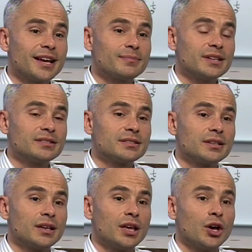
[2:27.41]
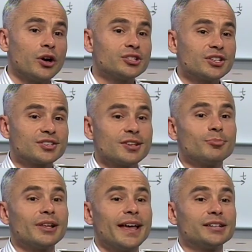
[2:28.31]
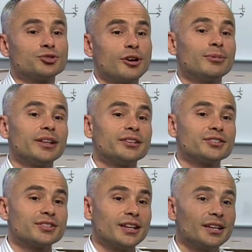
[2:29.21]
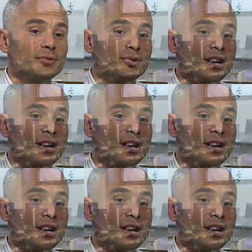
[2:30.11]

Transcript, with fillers: segment or just simply had trouble understanding